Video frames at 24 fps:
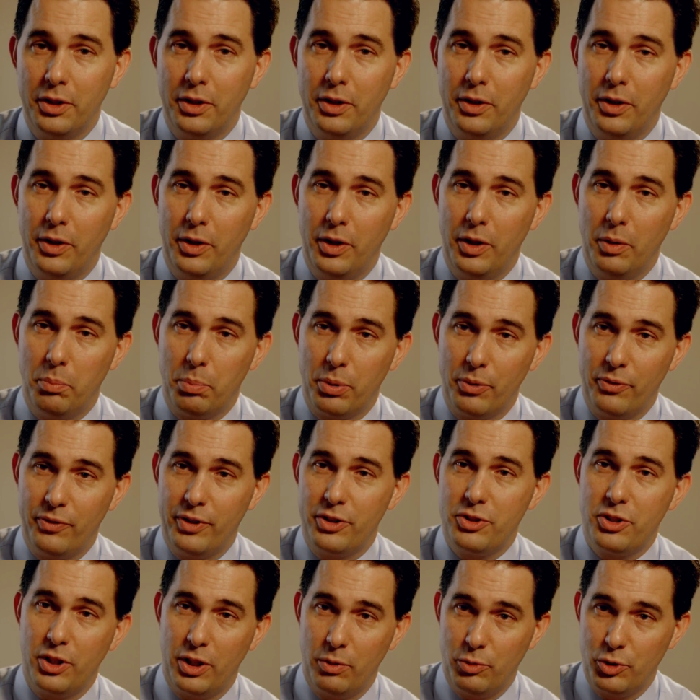The
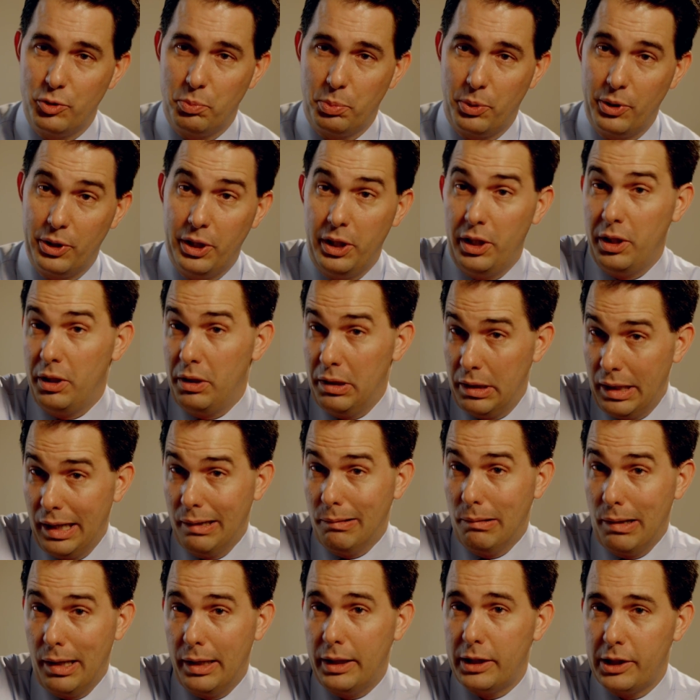provision that was put in,
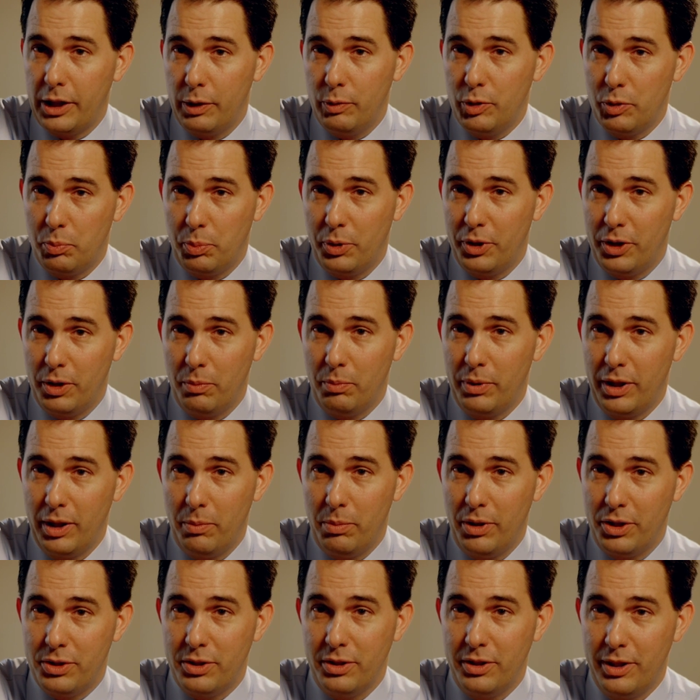ironically, was put in by a
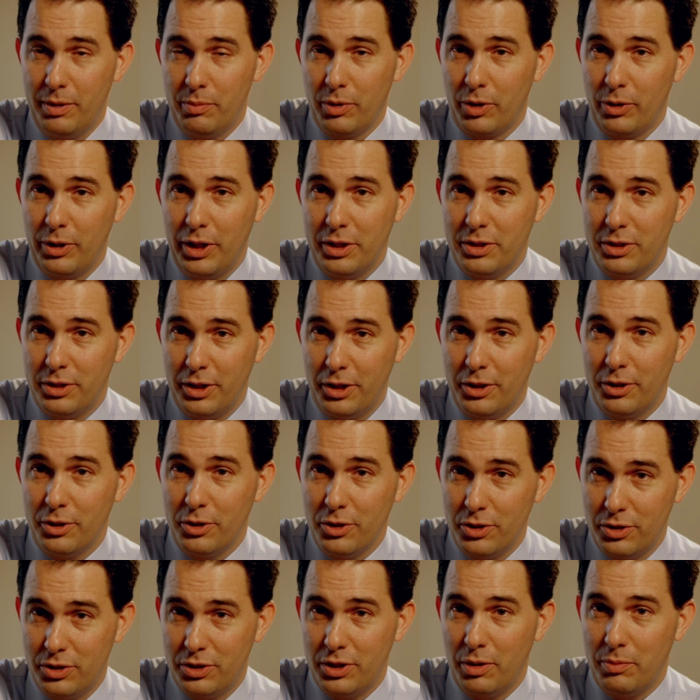bunch of Democrat
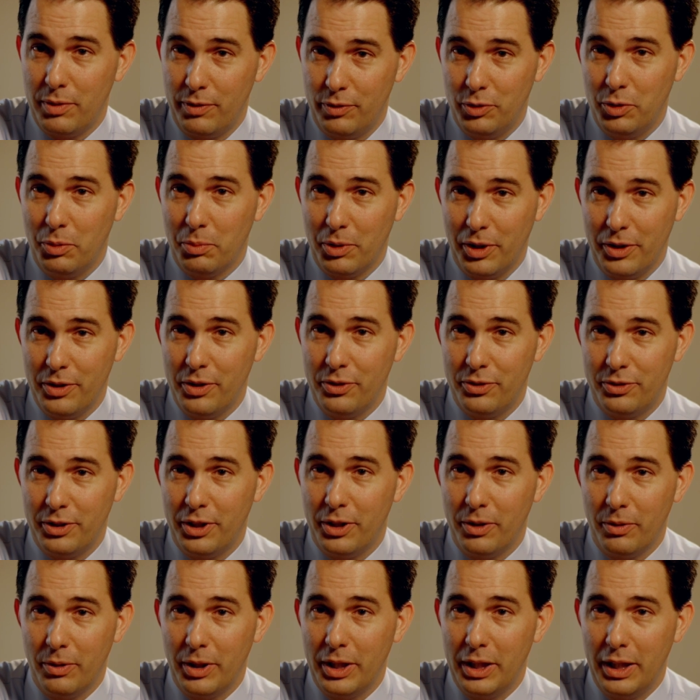senators, some of whom are in the
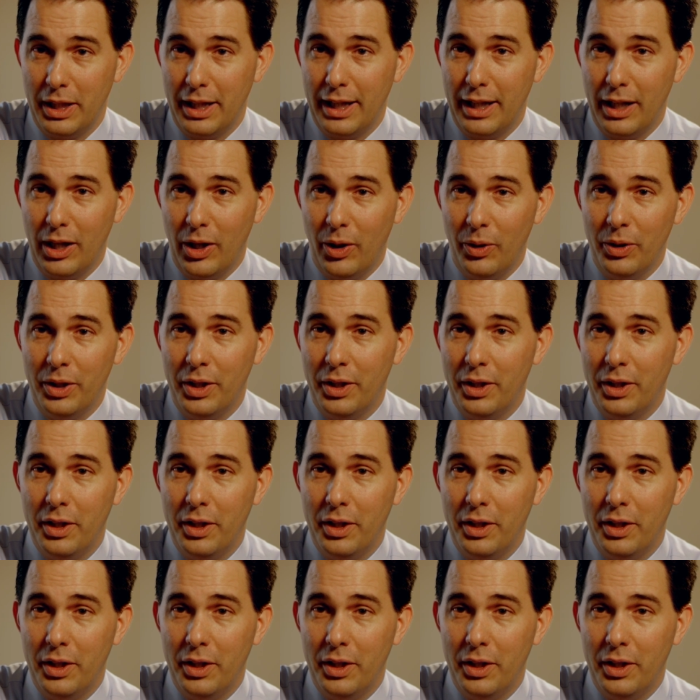Senate right now,